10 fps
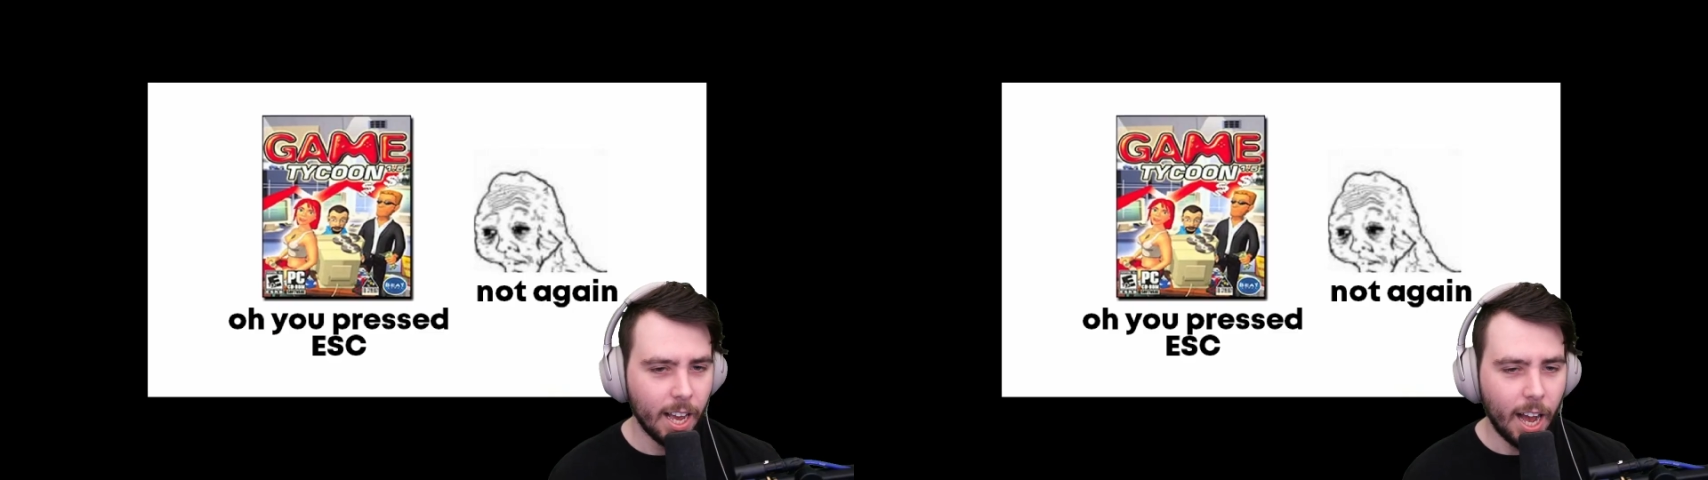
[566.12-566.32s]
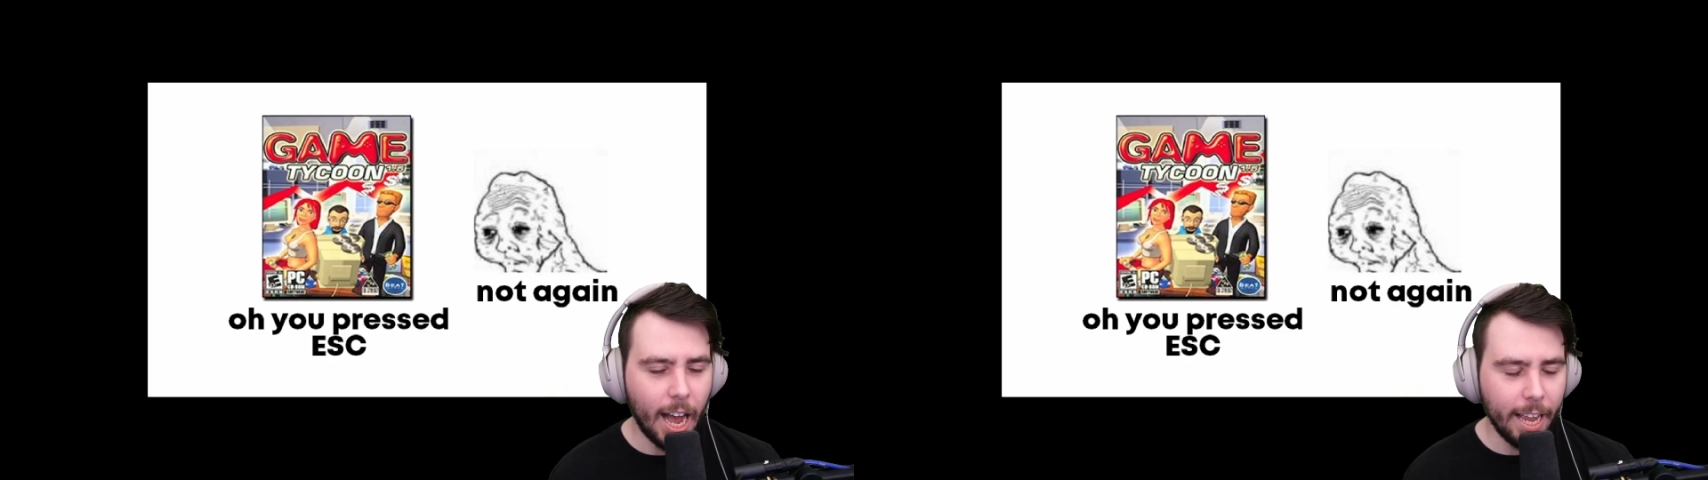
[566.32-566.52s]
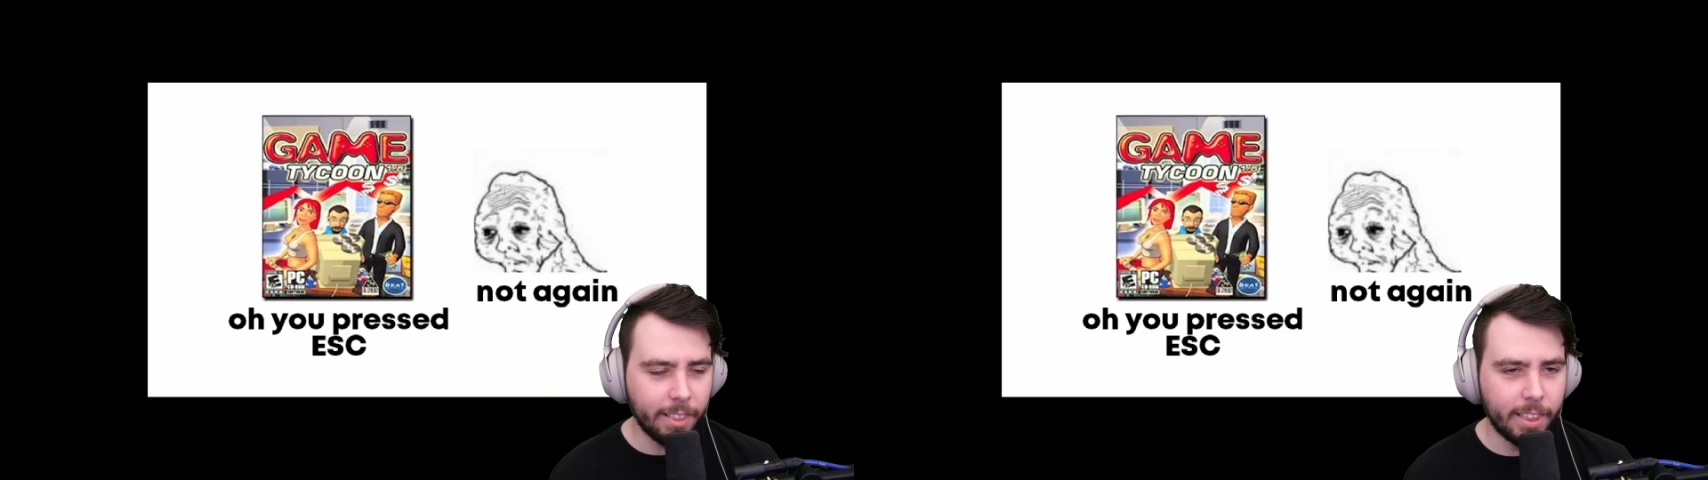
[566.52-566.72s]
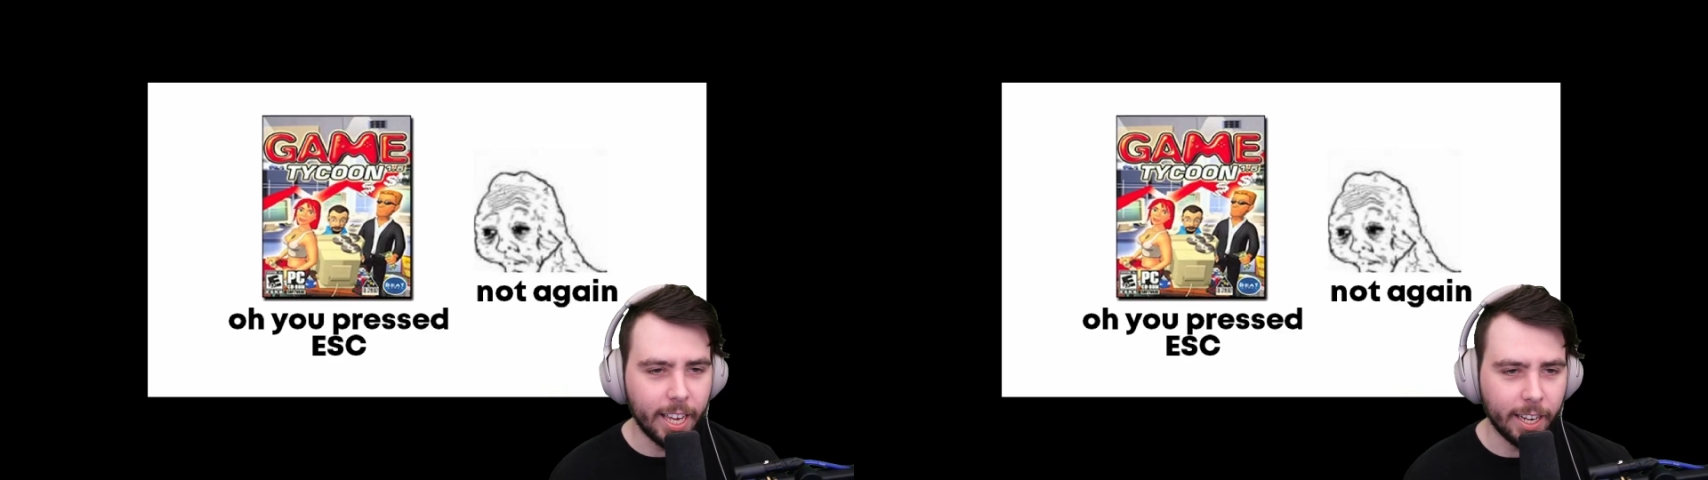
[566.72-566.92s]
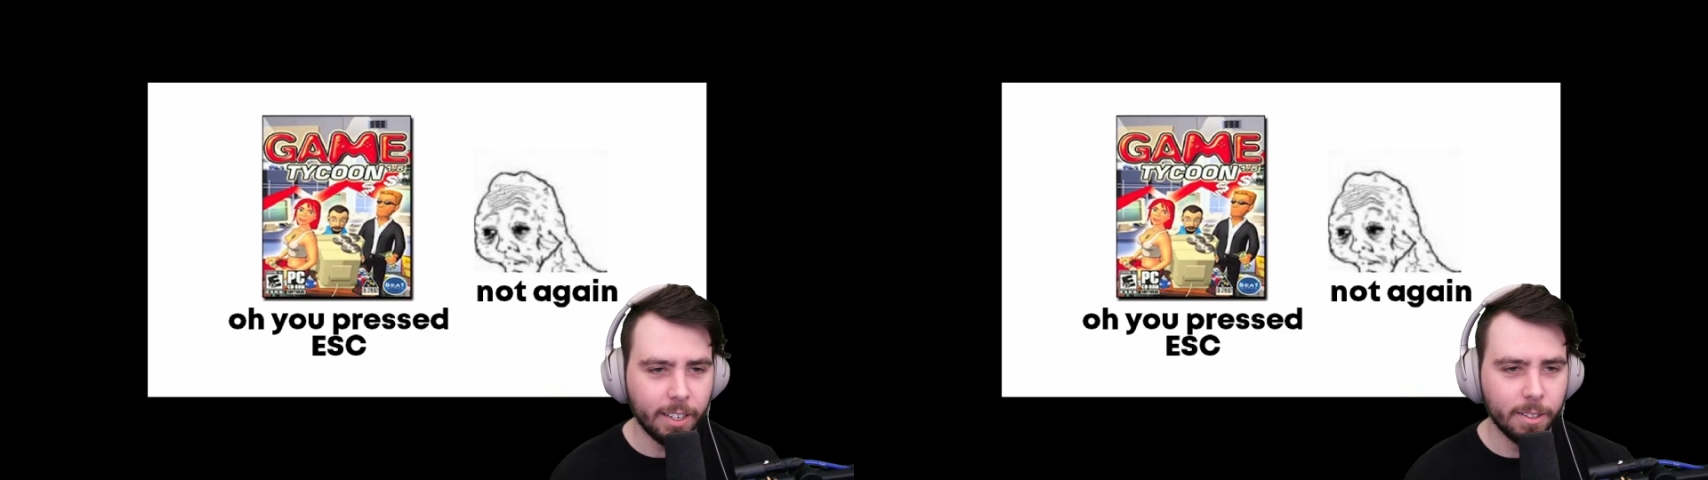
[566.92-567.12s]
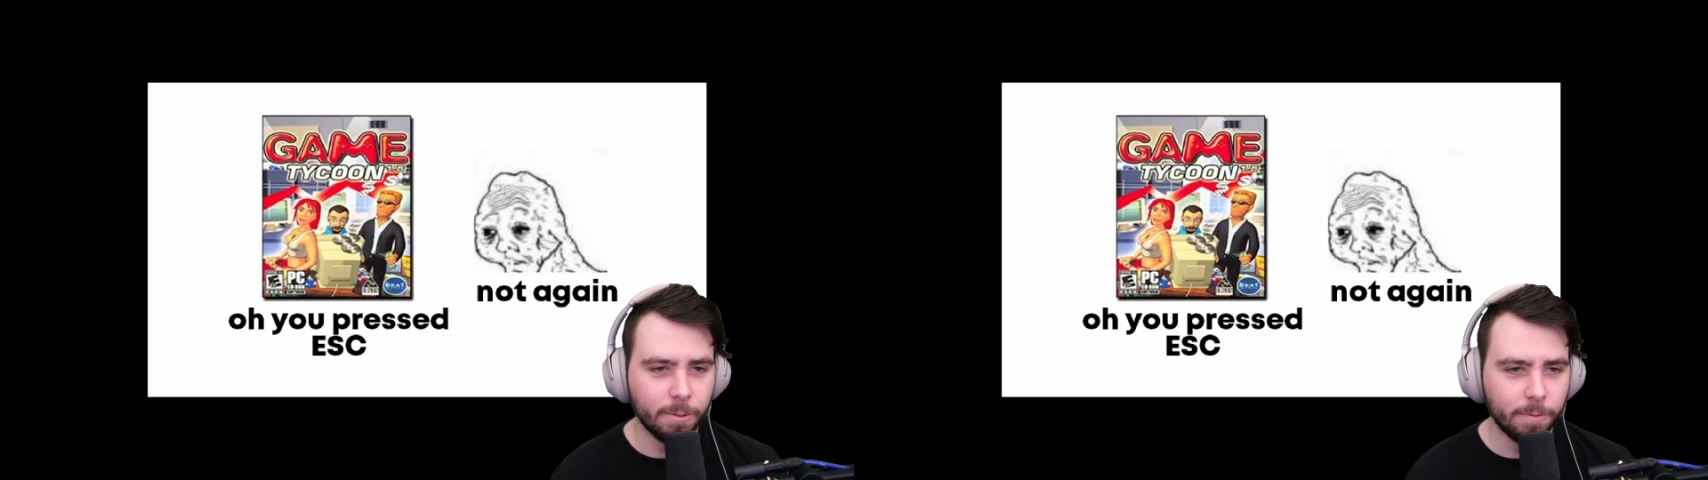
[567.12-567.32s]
I think,